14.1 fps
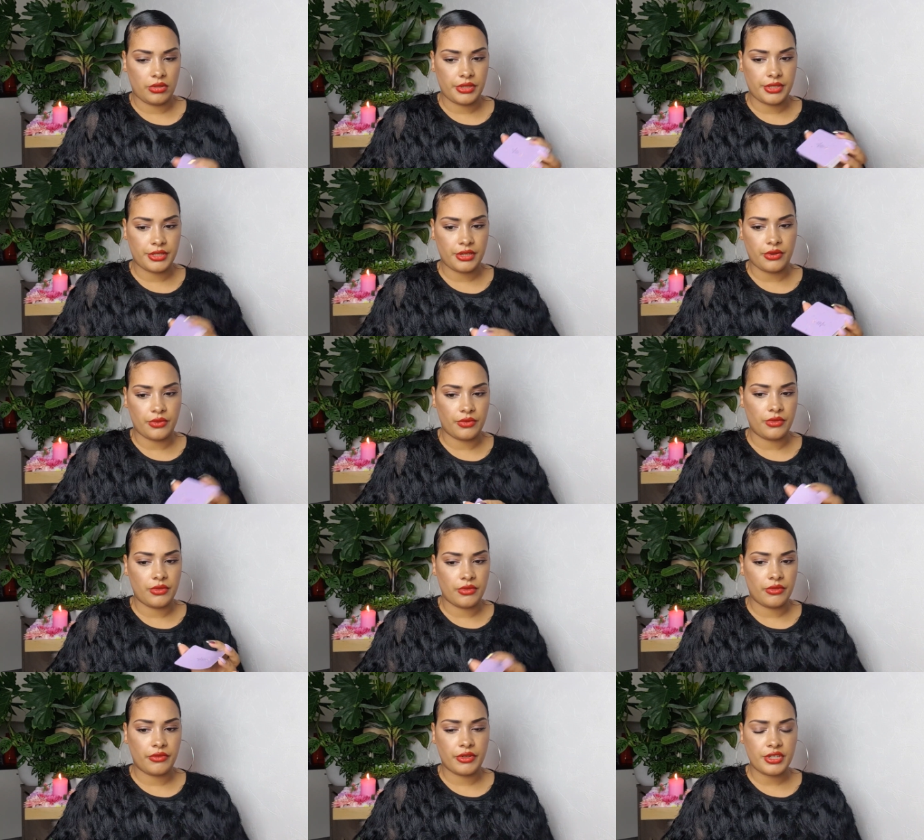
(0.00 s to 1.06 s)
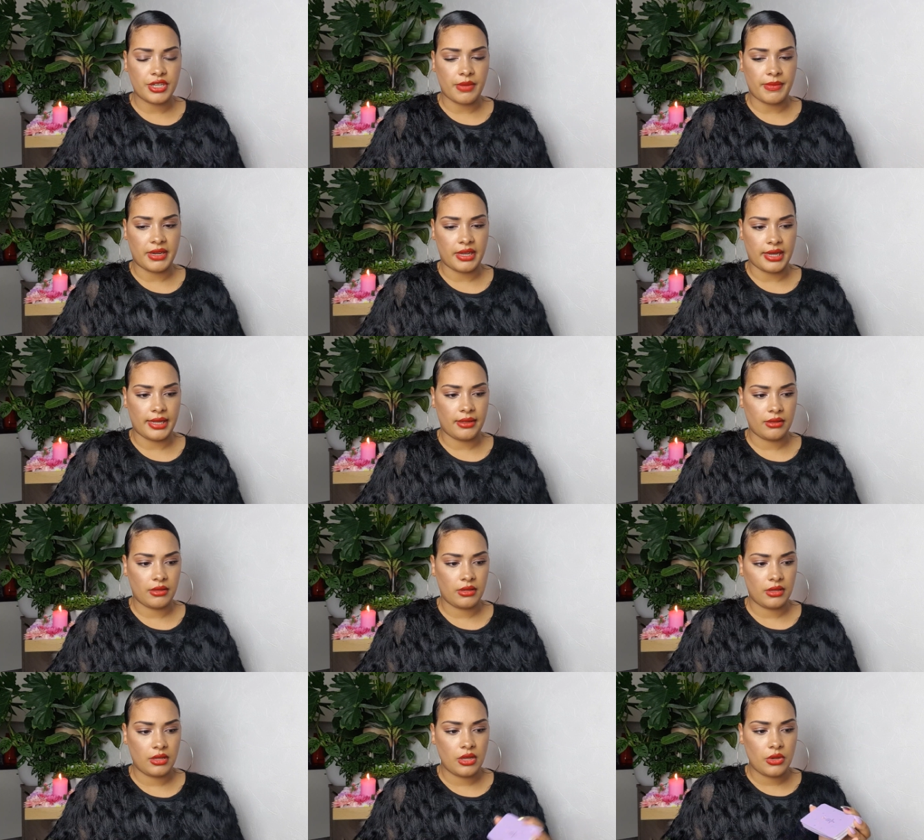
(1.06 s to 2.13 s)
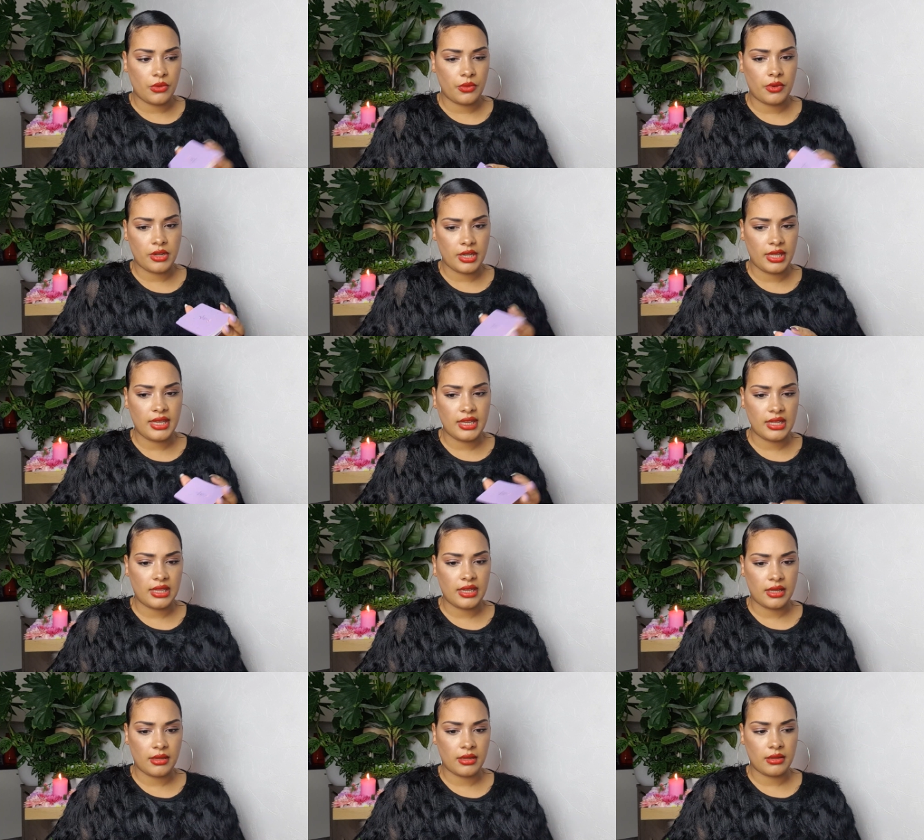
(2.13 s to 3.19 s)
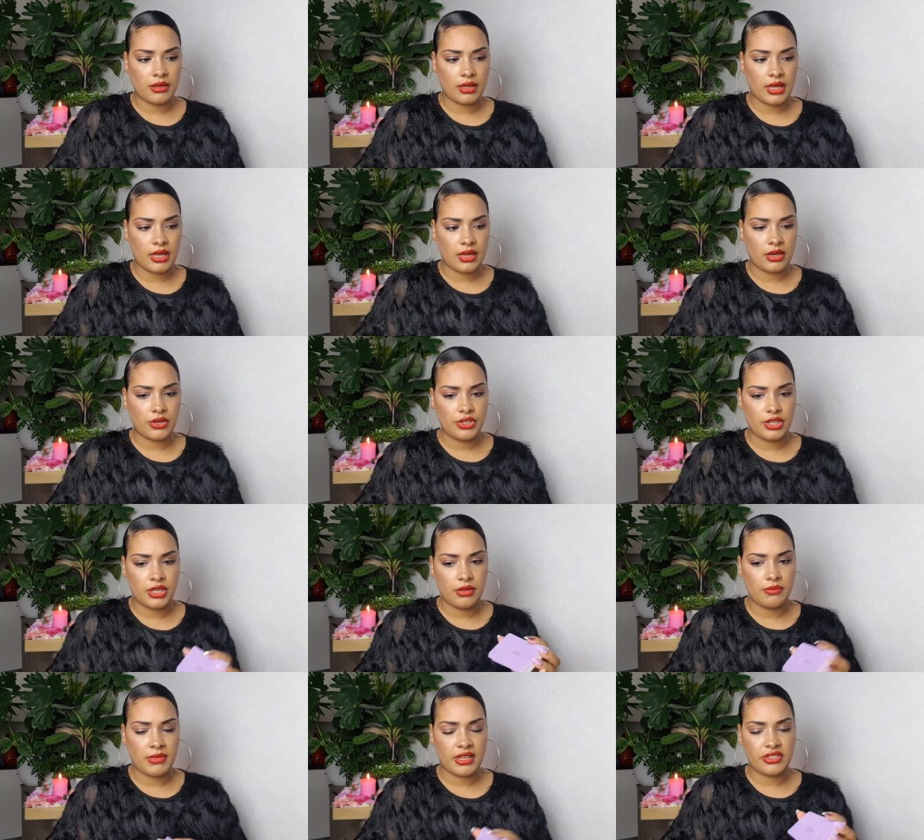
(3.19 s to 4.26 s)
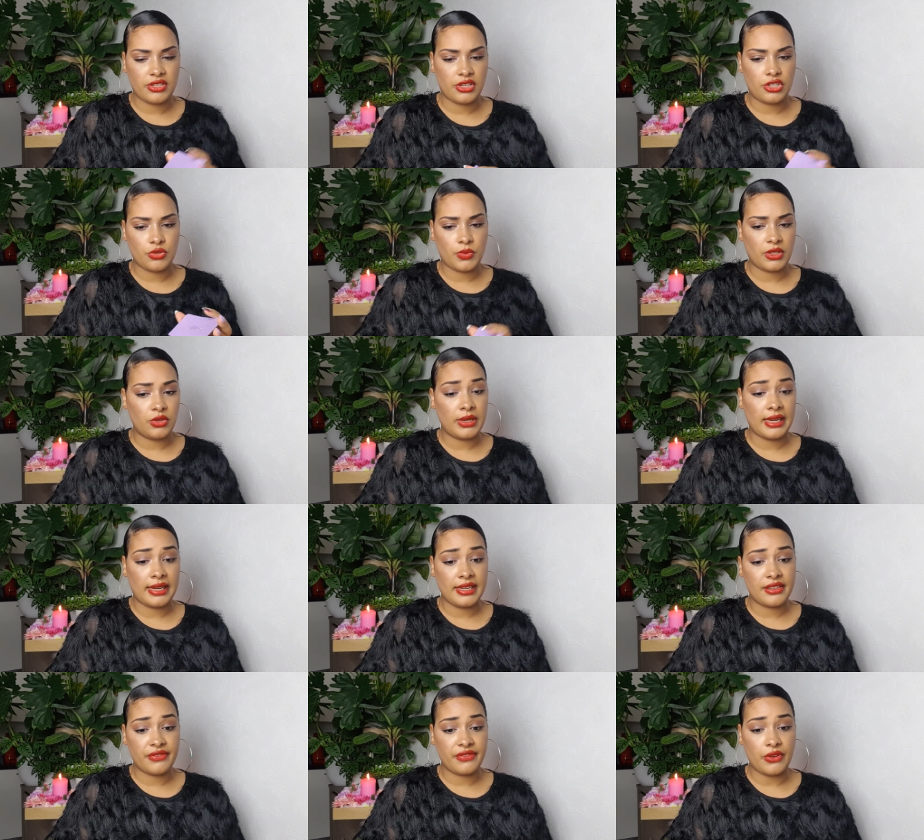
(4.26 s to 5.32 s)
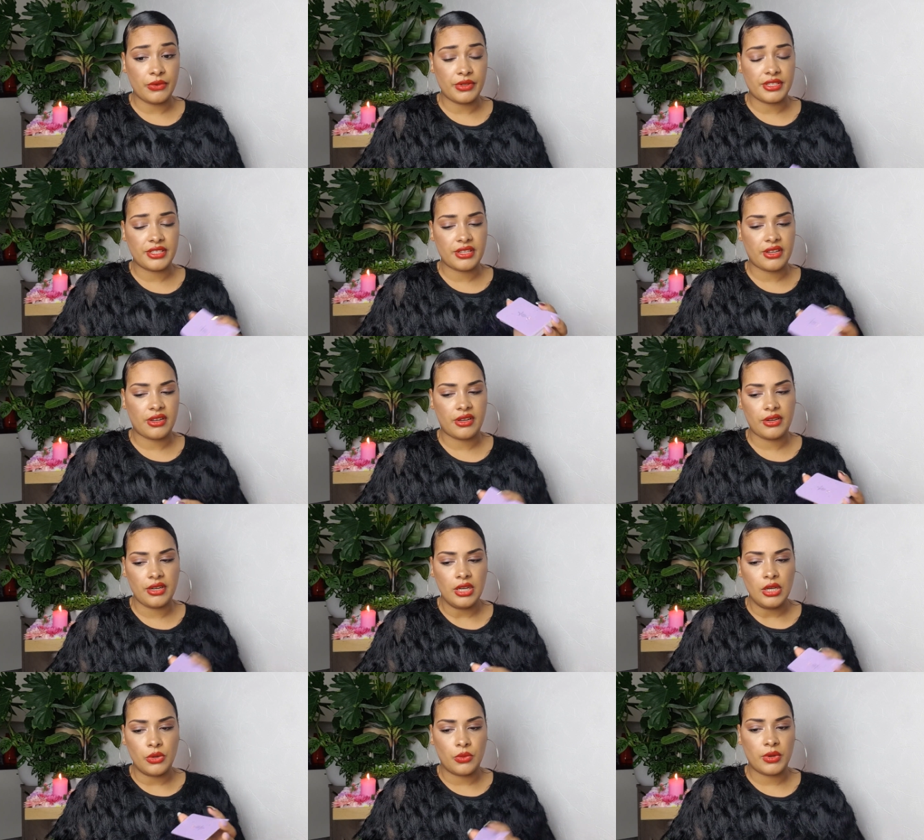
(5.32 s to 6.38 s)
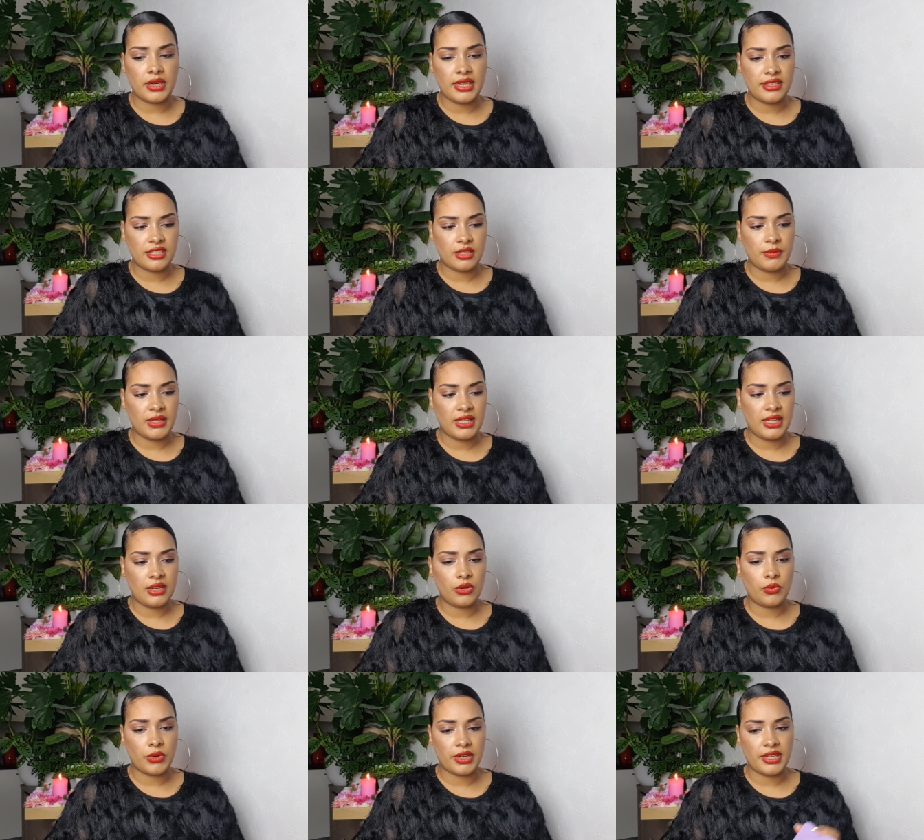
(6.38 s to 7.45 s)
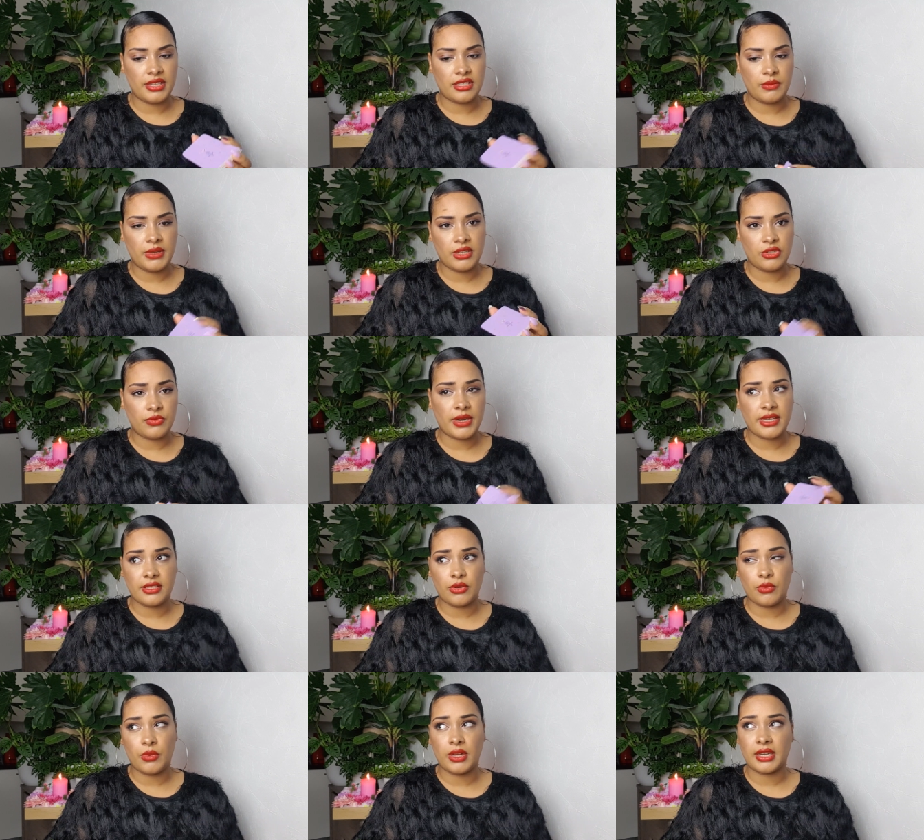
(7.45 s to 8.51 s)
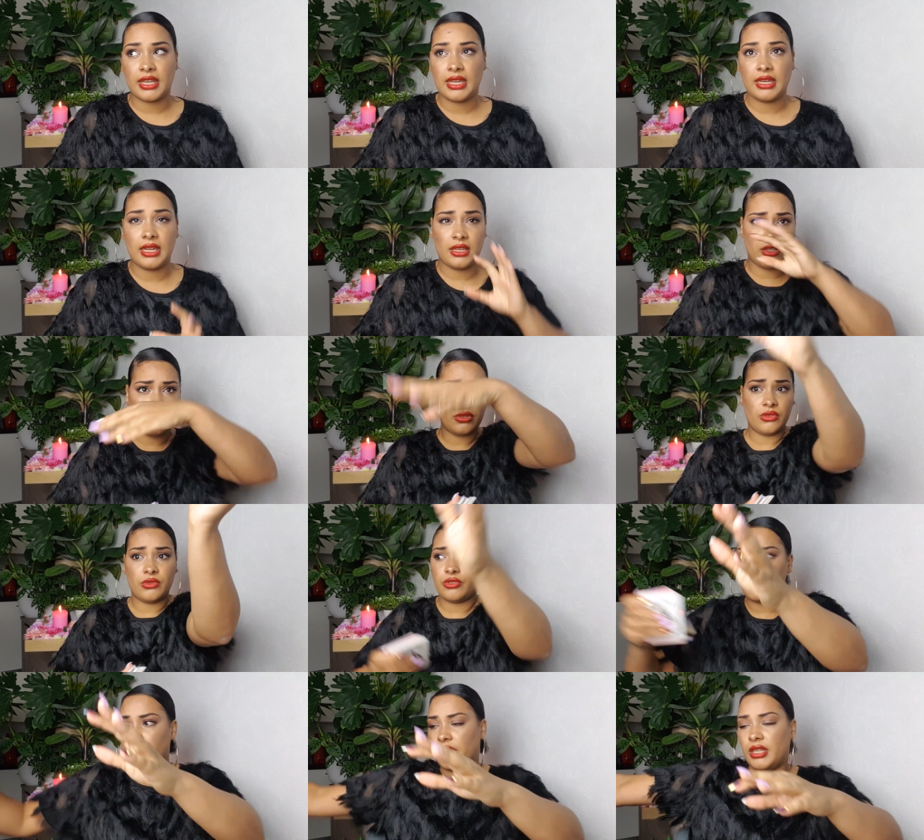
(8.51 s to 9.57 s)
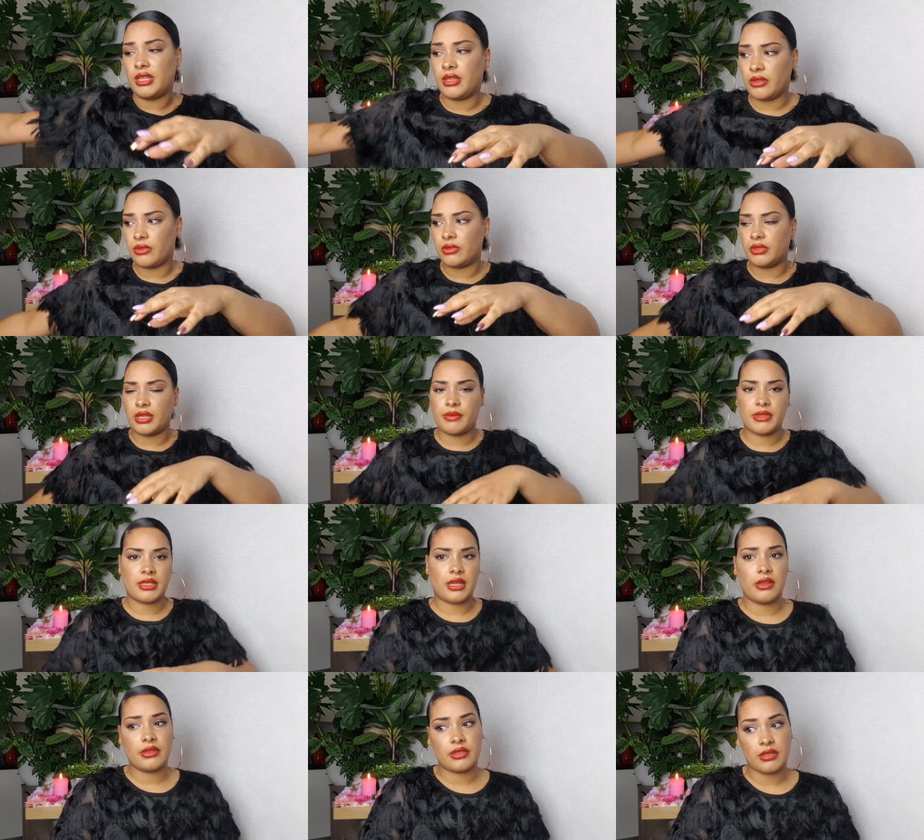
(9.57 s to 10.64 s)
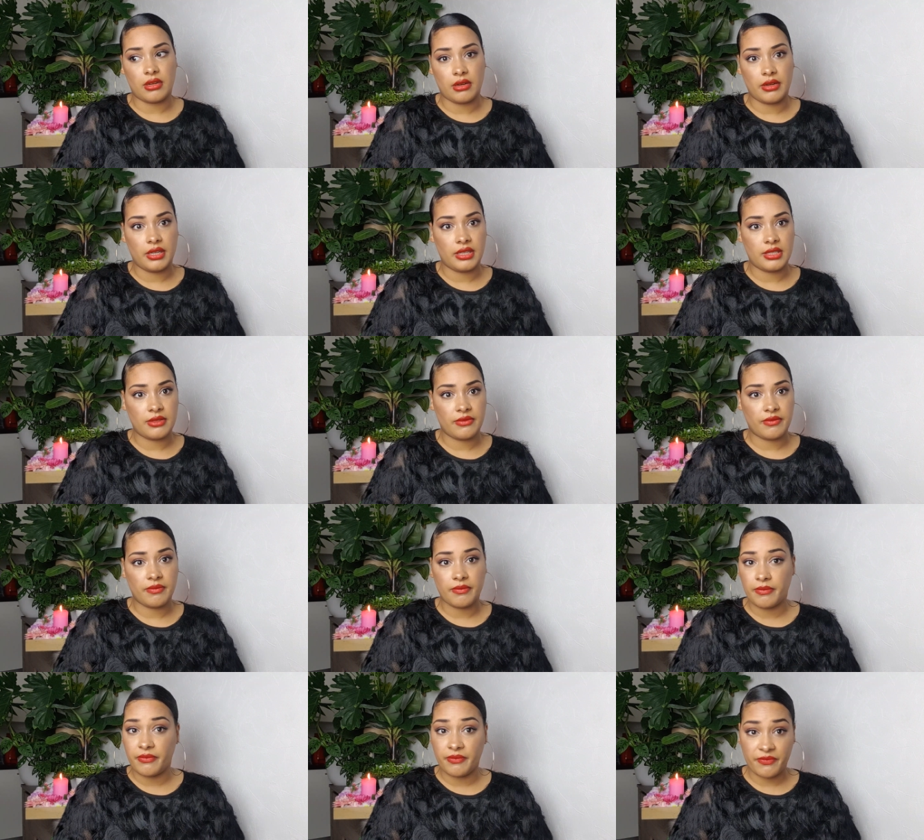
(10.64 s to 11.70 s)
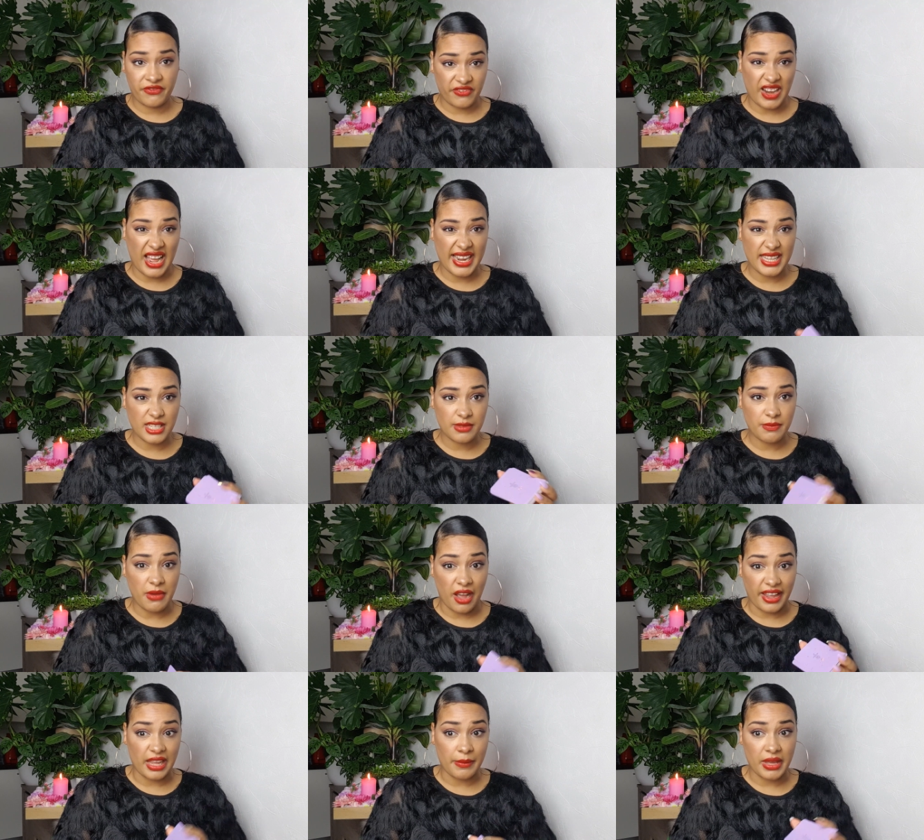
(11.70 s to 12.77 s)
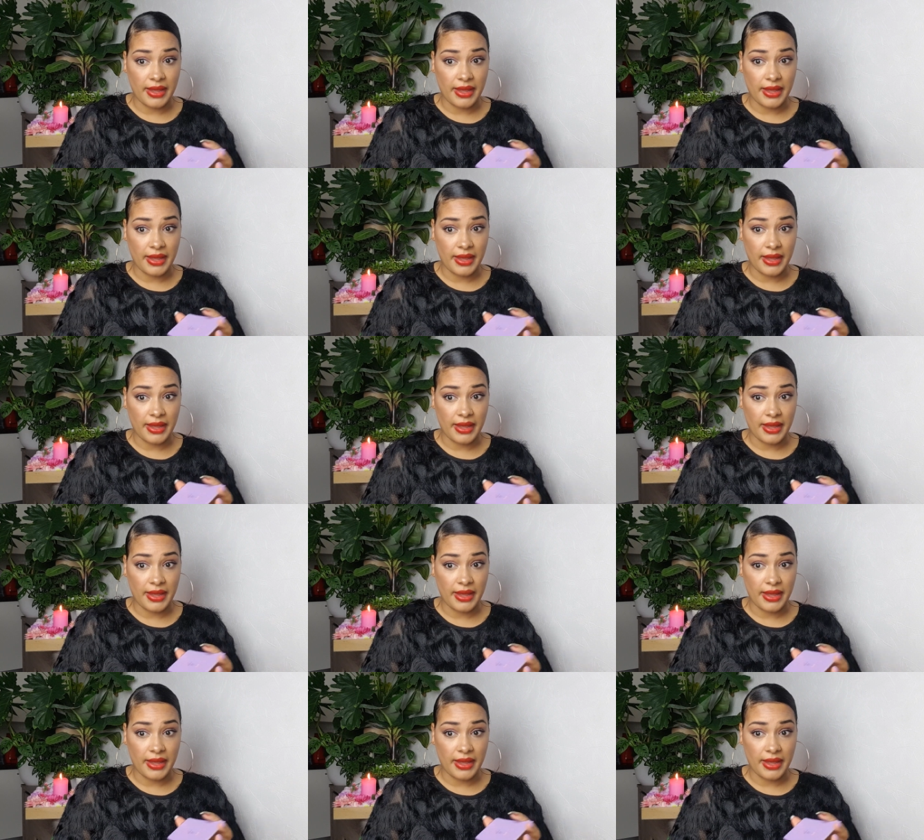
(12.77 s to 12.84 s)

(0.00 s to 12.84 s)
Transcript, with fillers: So, for Gemini, what healing energy message, what do they need to focus on, what needs to be healed, what needs to be addressed, or what can they do to heal themselves? Sorry, this fly is bugging